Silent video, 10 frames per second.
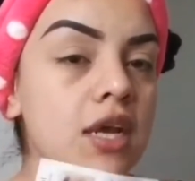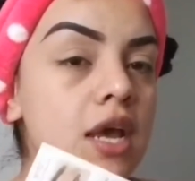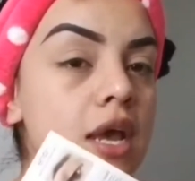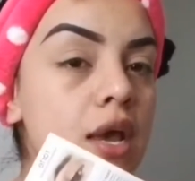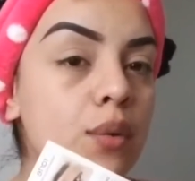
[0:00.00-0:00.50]

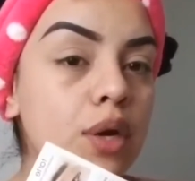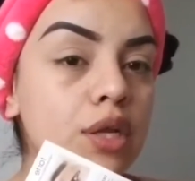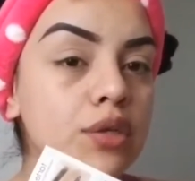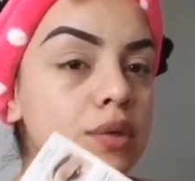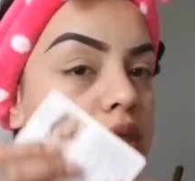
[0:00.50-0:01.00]
And what I do
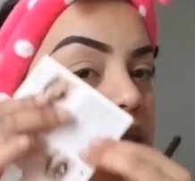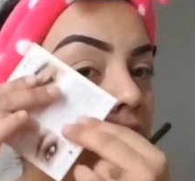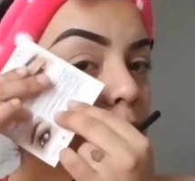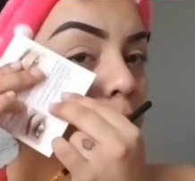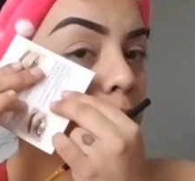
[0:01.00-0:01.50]
is I
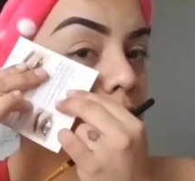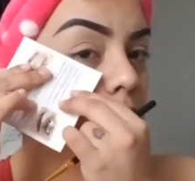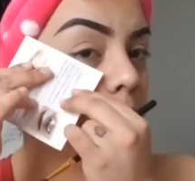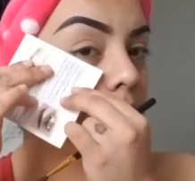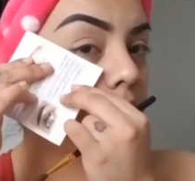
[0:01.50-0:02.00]
put it on my
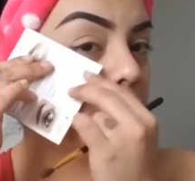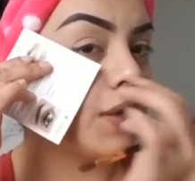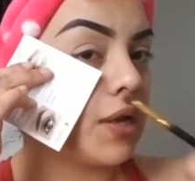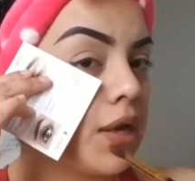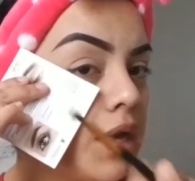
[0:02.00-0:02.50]
eye,
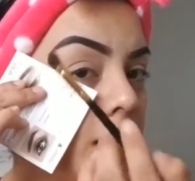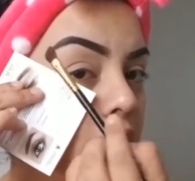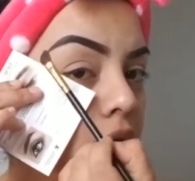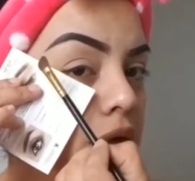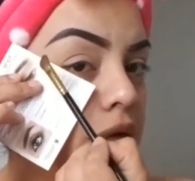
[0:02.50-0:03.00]
and I
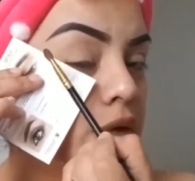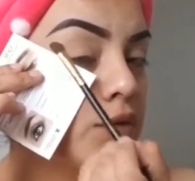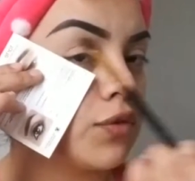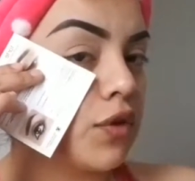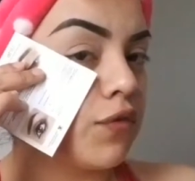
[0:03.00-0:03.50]
use a
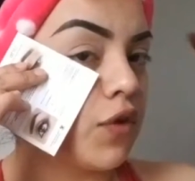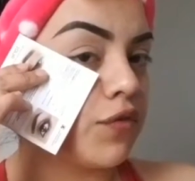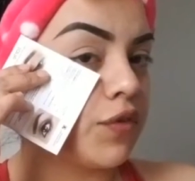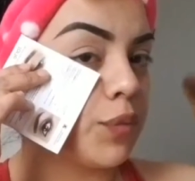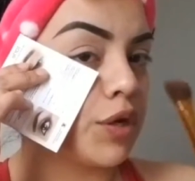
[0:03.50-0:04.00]
fluffy
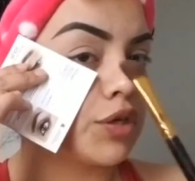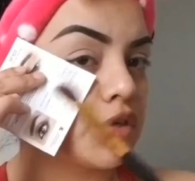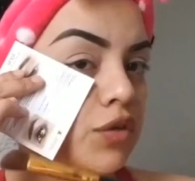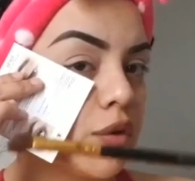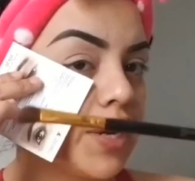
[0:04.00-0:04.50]
brush, so
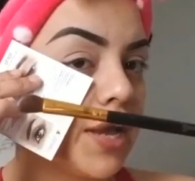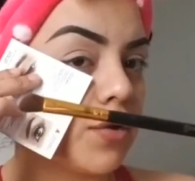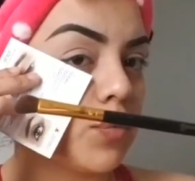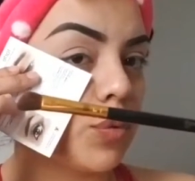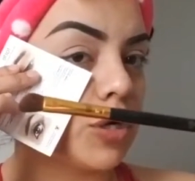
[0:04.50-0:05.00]
an angle
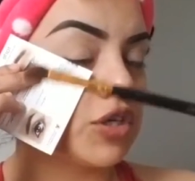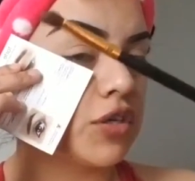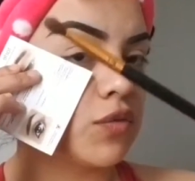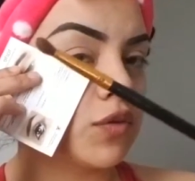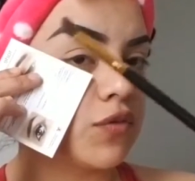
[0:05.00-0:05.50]
brush. This
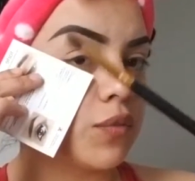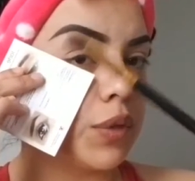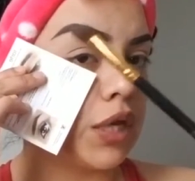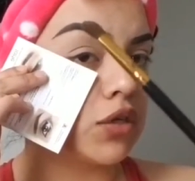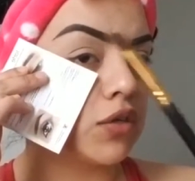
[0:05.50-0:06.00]
one's from BH
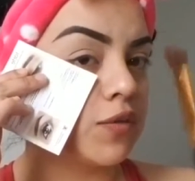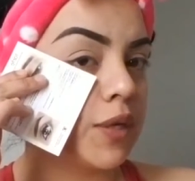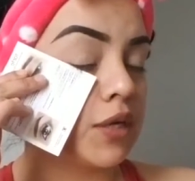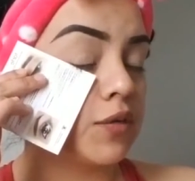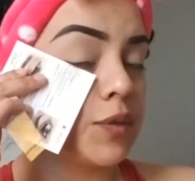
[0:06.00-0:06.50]
Cosmetics.
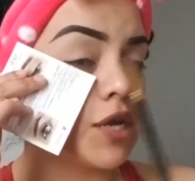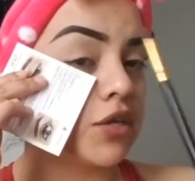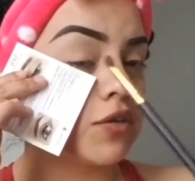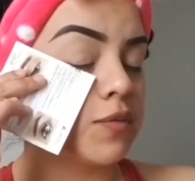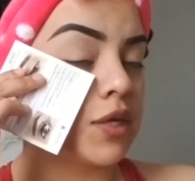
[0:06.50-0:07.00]
BH
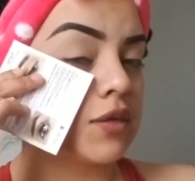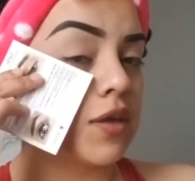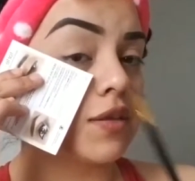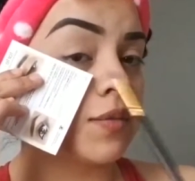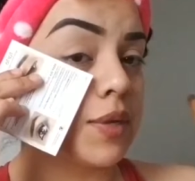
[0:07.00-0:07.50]
Cosmetics has
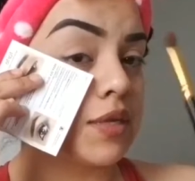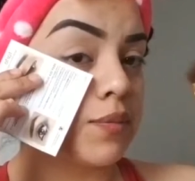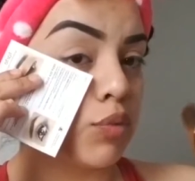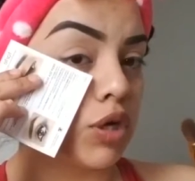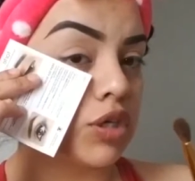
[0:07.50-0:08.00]
amazing
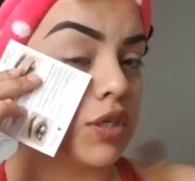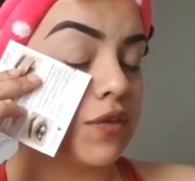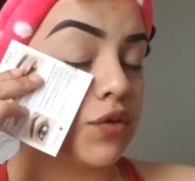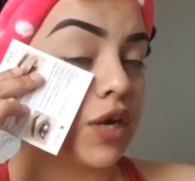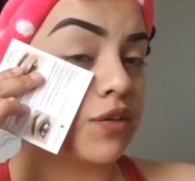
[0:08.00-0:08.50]
brushes. If you
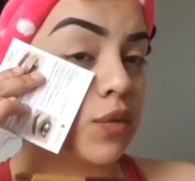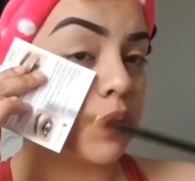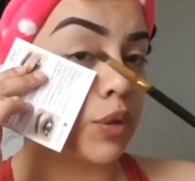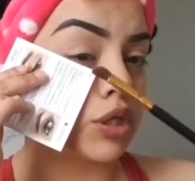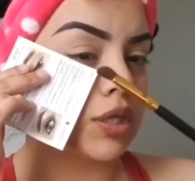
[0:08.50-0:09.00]
guys want to
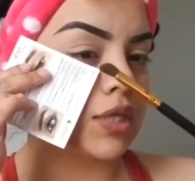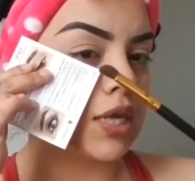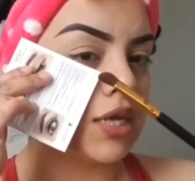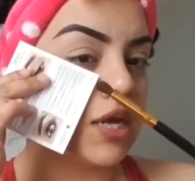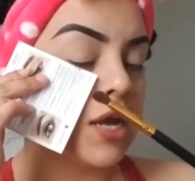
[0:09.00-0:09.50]
purchase any,
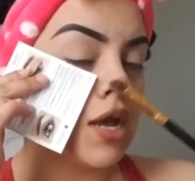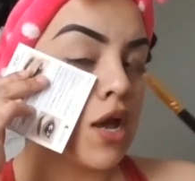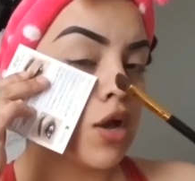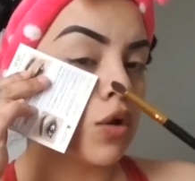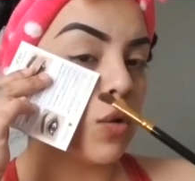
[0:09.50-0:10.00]

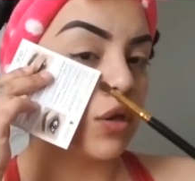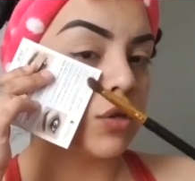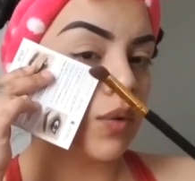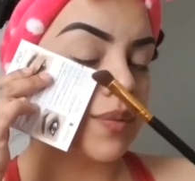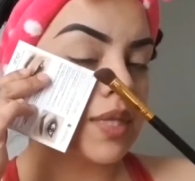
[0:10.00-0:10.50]
go on their
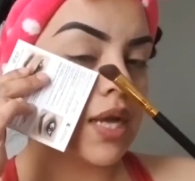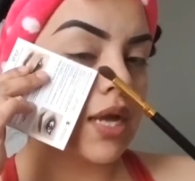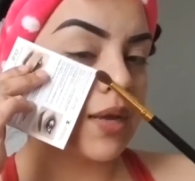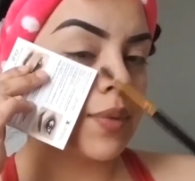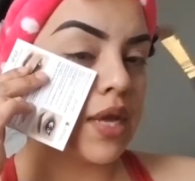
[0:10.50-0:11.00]
website,
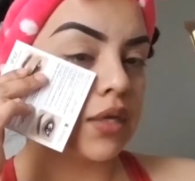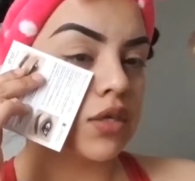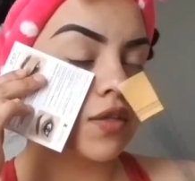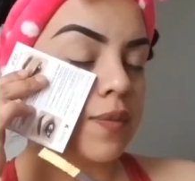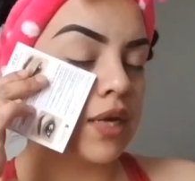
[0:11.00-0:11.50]

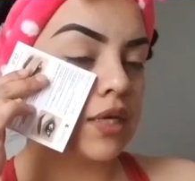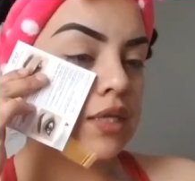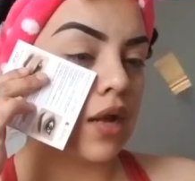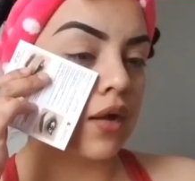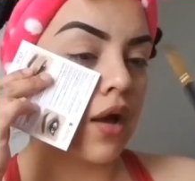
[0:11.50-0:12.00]

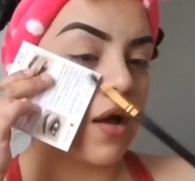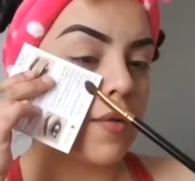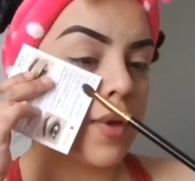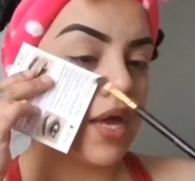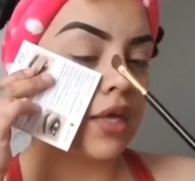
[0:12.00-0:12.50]
bhcosmetics.com,
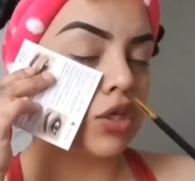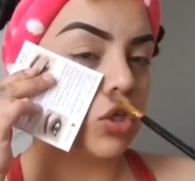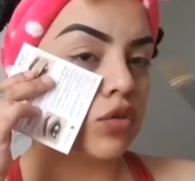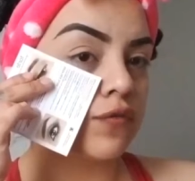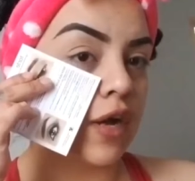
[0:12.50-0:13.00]
and you should
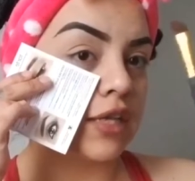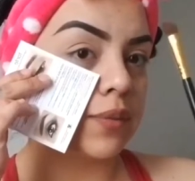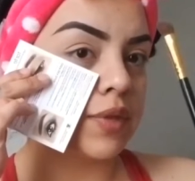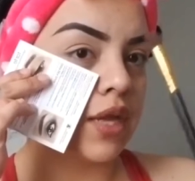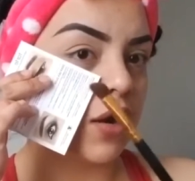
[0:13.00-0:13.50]
find them
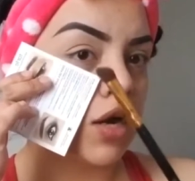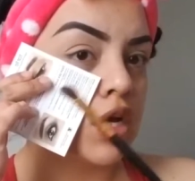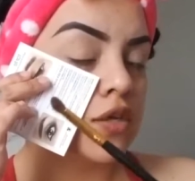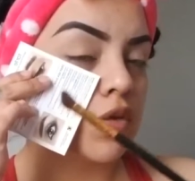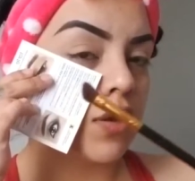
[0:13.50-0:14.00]
there. So
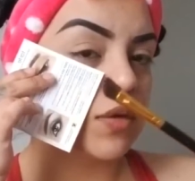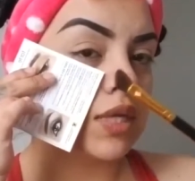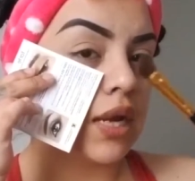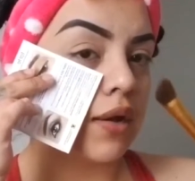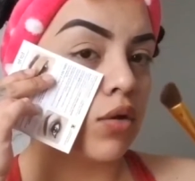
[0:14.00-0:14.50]
I use an
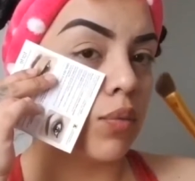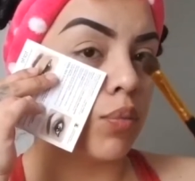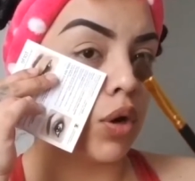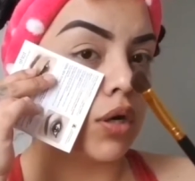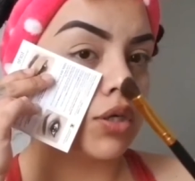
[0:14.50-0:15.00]
angle
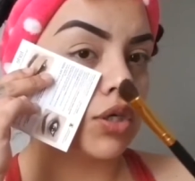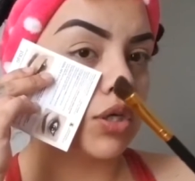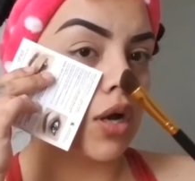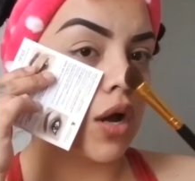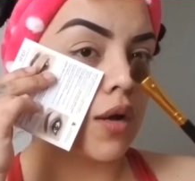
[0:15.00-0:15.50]
brush,
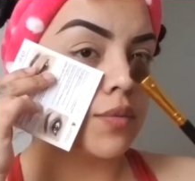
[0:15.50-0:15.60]
so